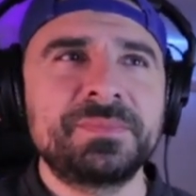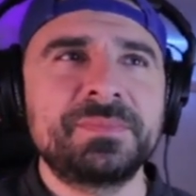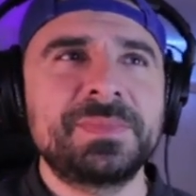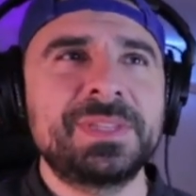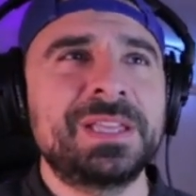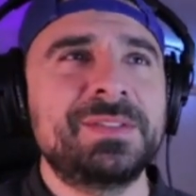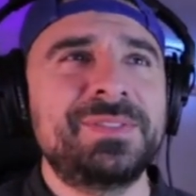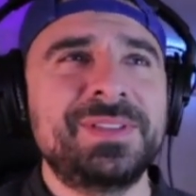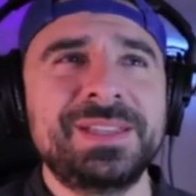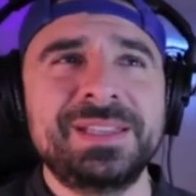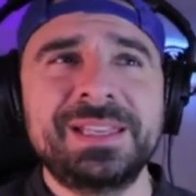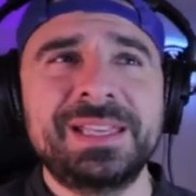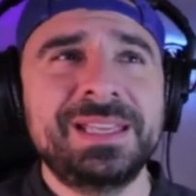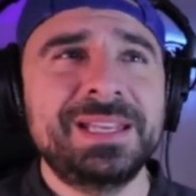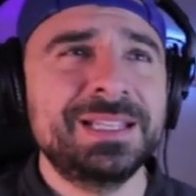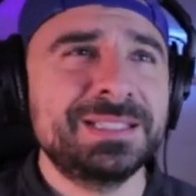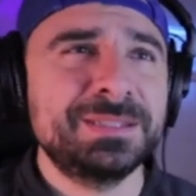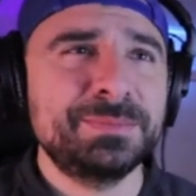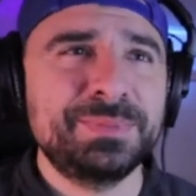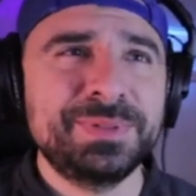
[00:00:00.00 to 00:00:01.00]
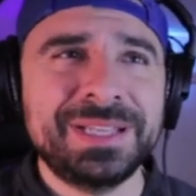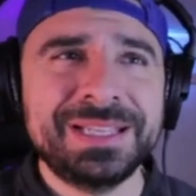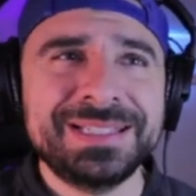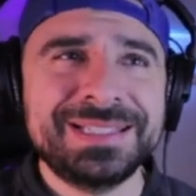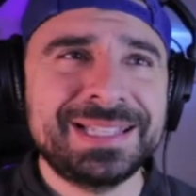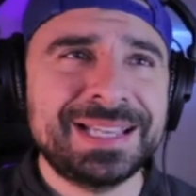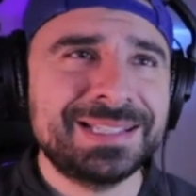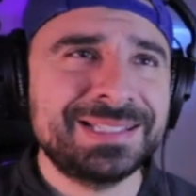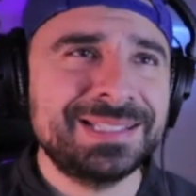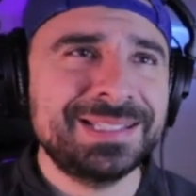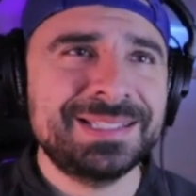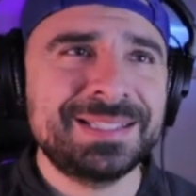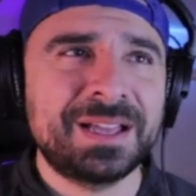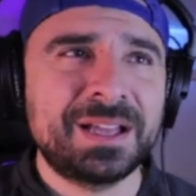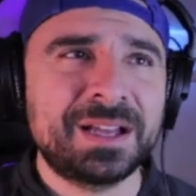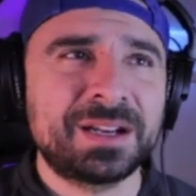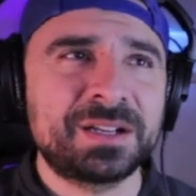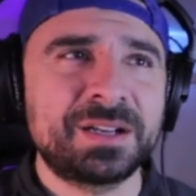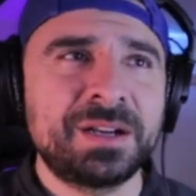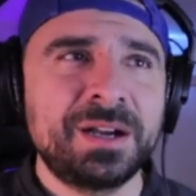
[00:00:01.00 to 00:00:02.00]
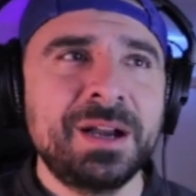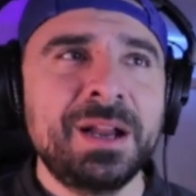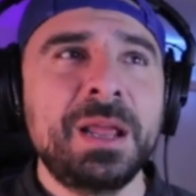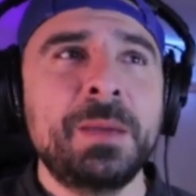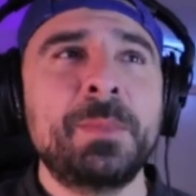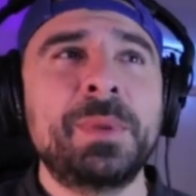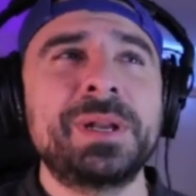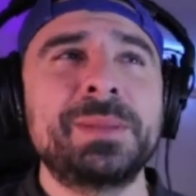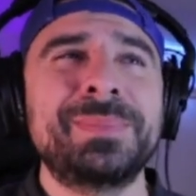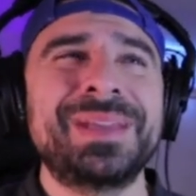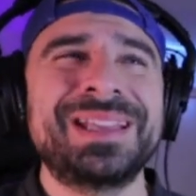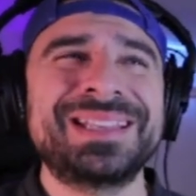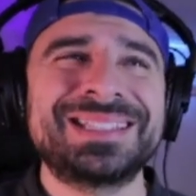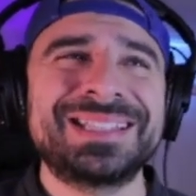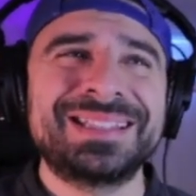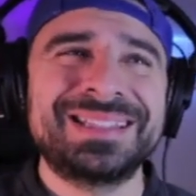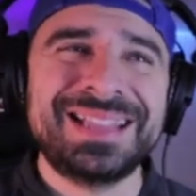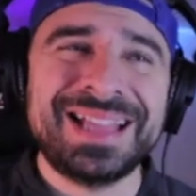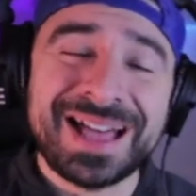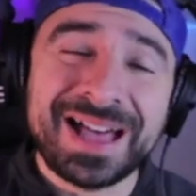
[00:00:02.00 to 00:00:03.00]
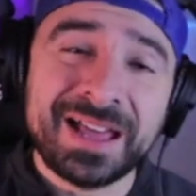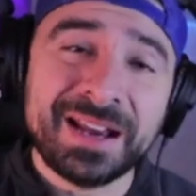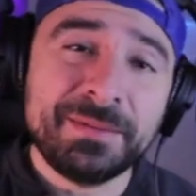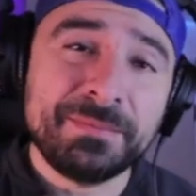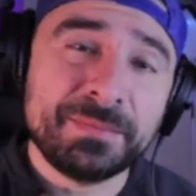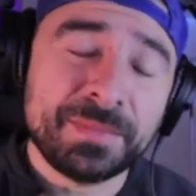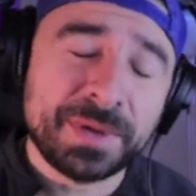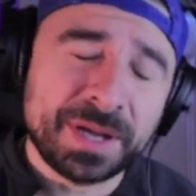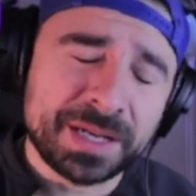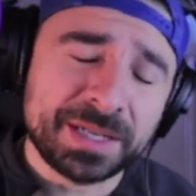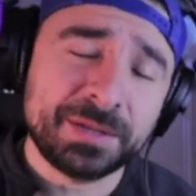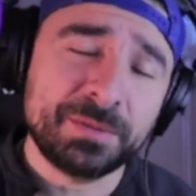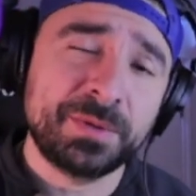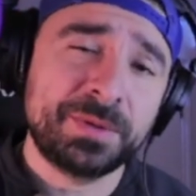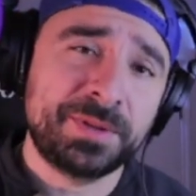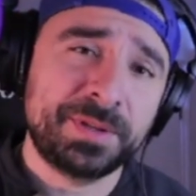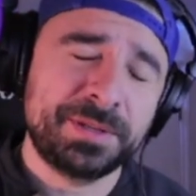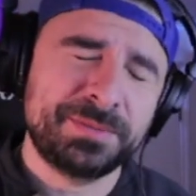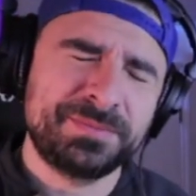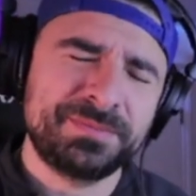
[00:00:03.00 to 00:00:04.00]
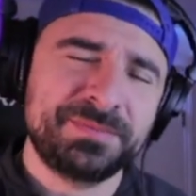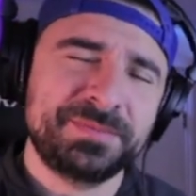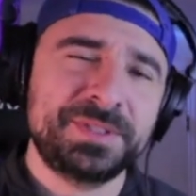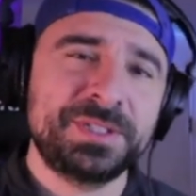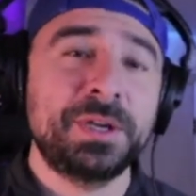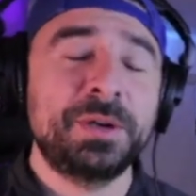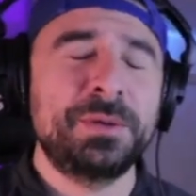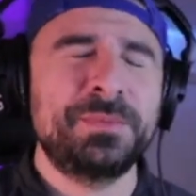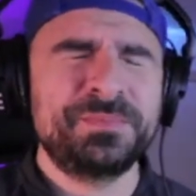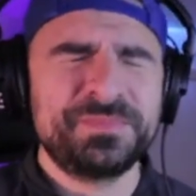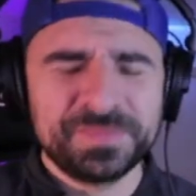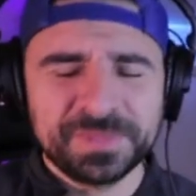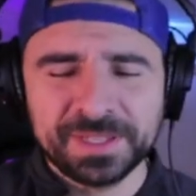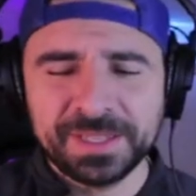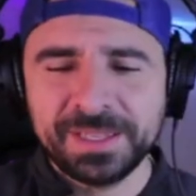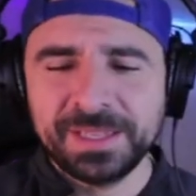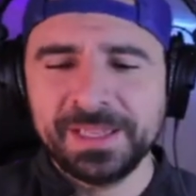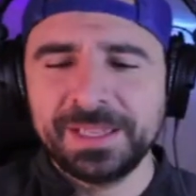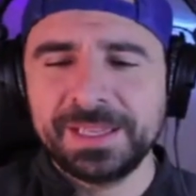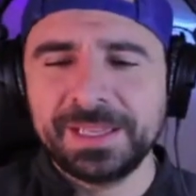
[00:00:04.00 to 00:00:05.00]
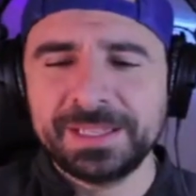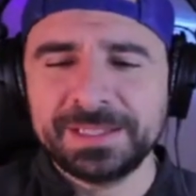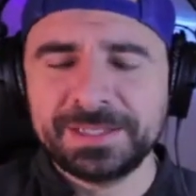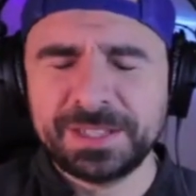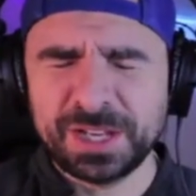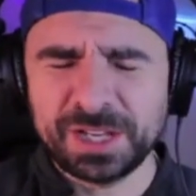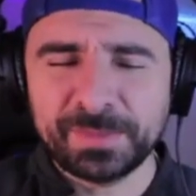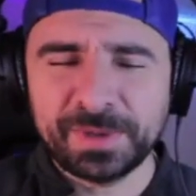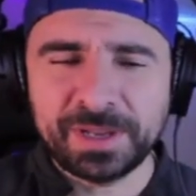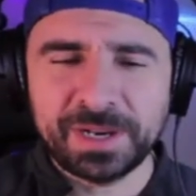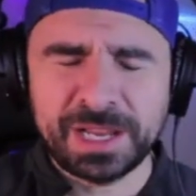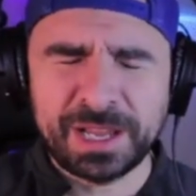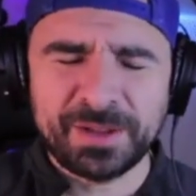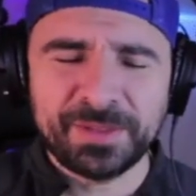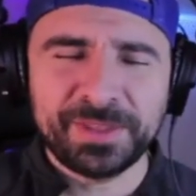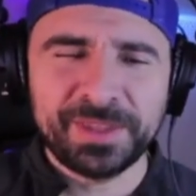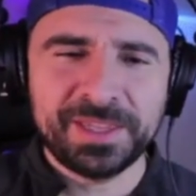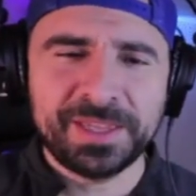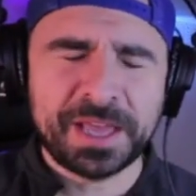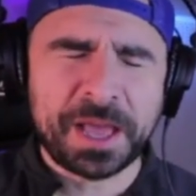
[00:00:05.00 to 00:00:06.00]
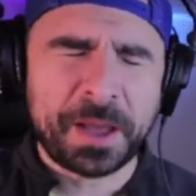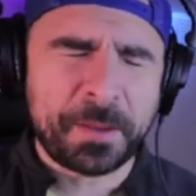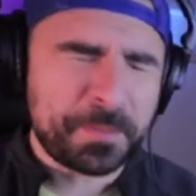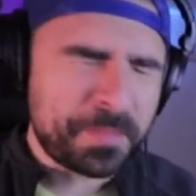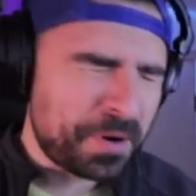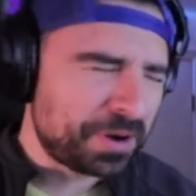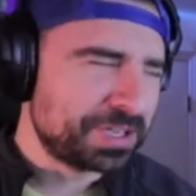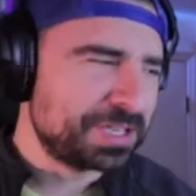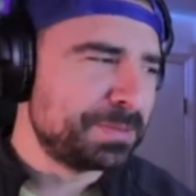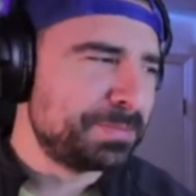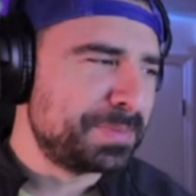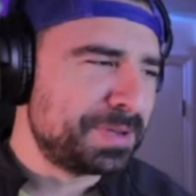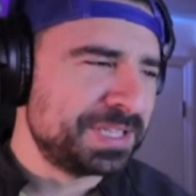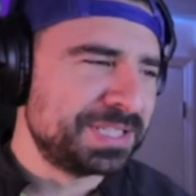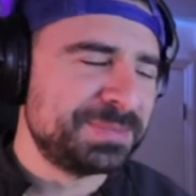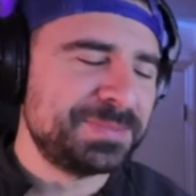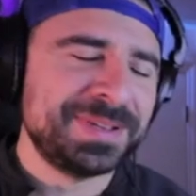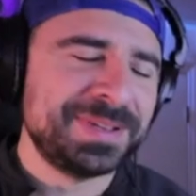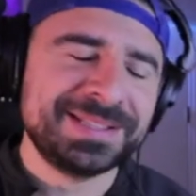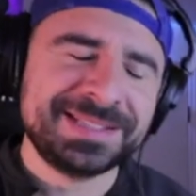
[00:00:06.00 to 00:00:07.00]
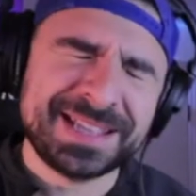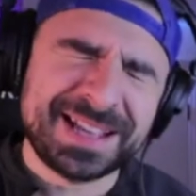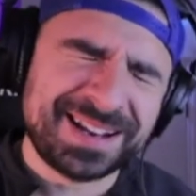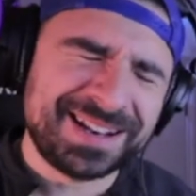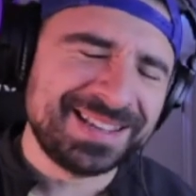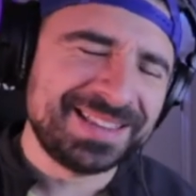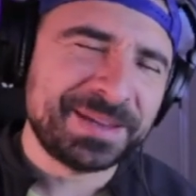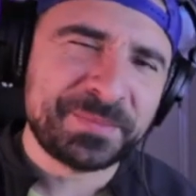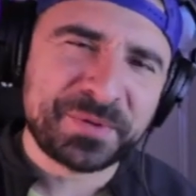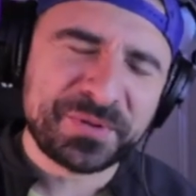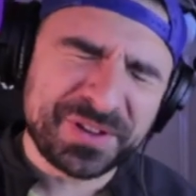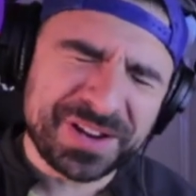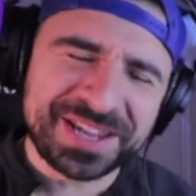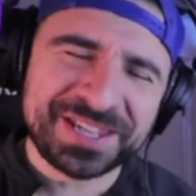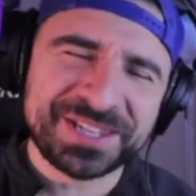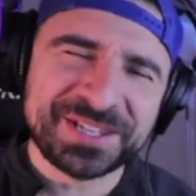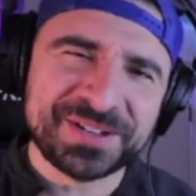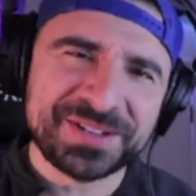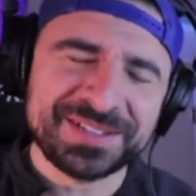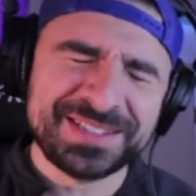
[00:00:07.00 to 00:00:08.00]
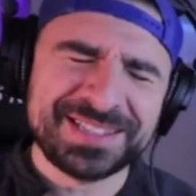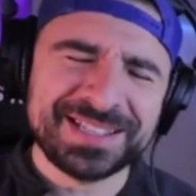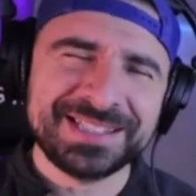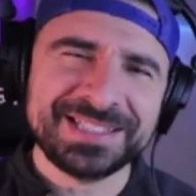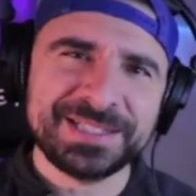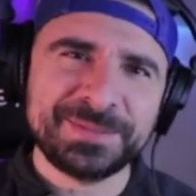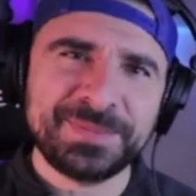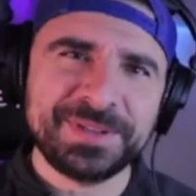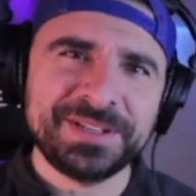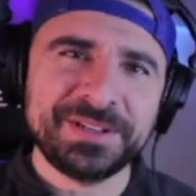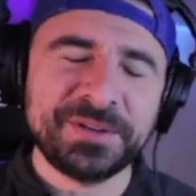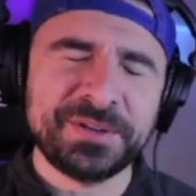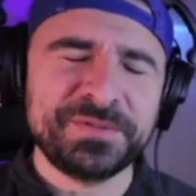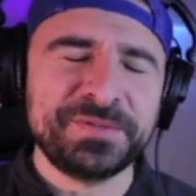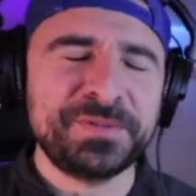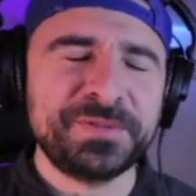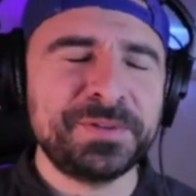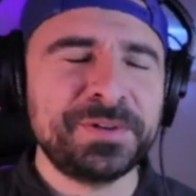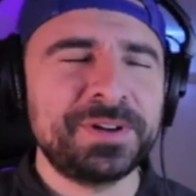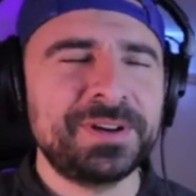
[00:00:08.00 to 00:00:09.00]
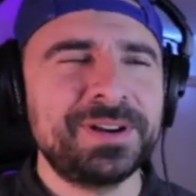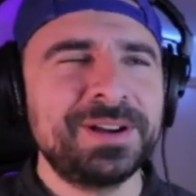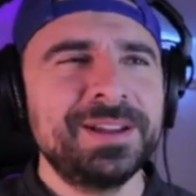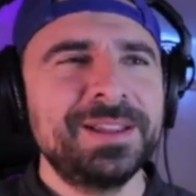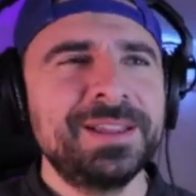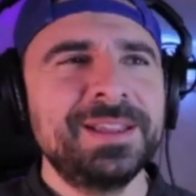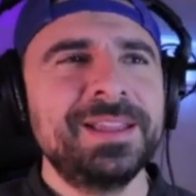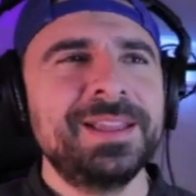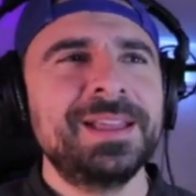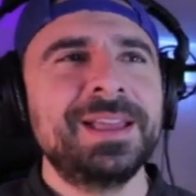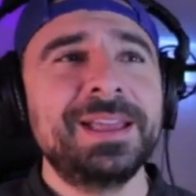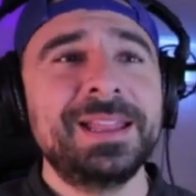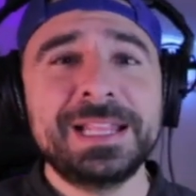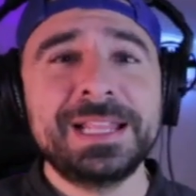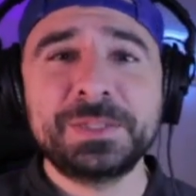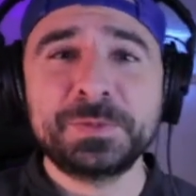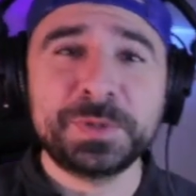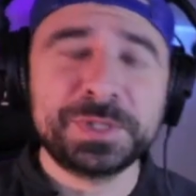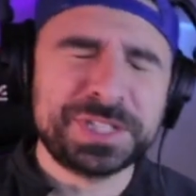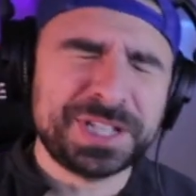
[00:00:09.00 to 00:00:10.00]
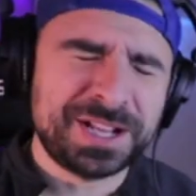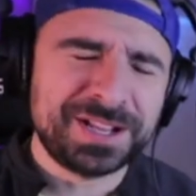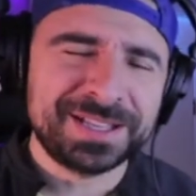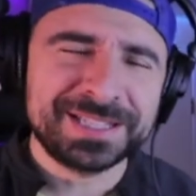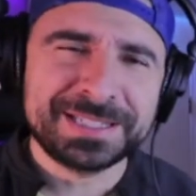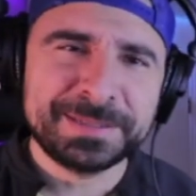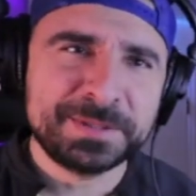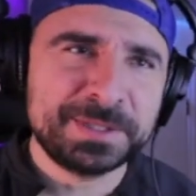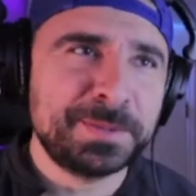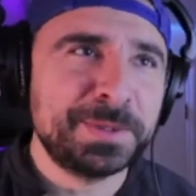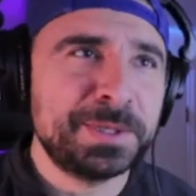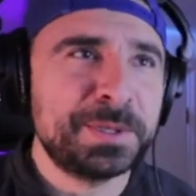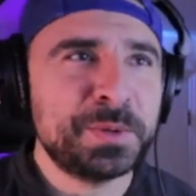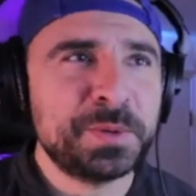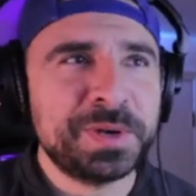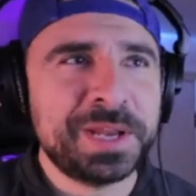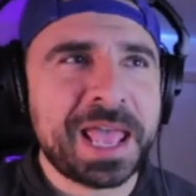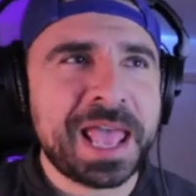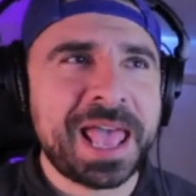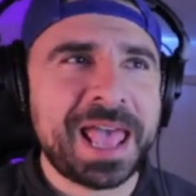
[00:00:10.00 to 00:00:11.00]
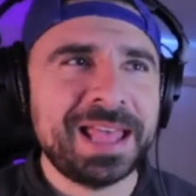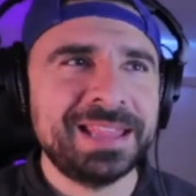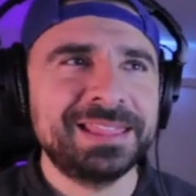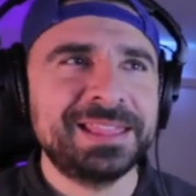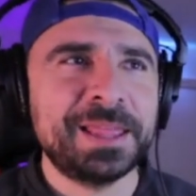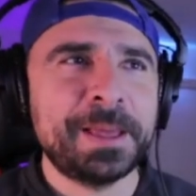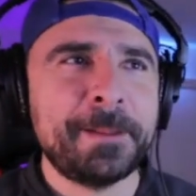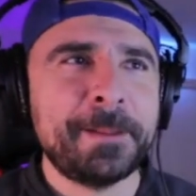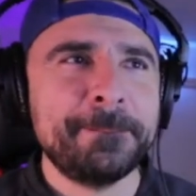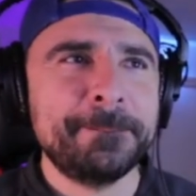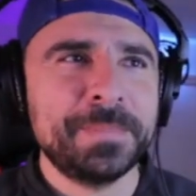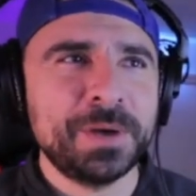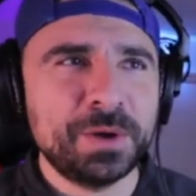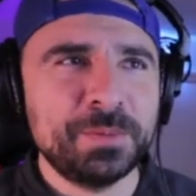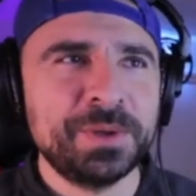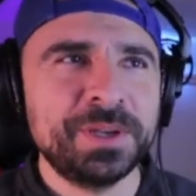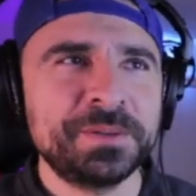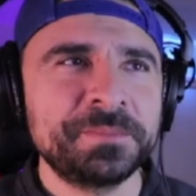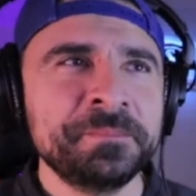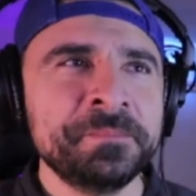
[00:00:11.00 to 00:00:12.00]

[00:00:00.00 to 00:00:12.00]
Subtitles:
If he doesn't play sexy soccer, but he makes a lot of money with it. So he's talking about how the park the bus mentality that Mourinho tends to be known for, and that's what Schalke seems to be doing at the moment.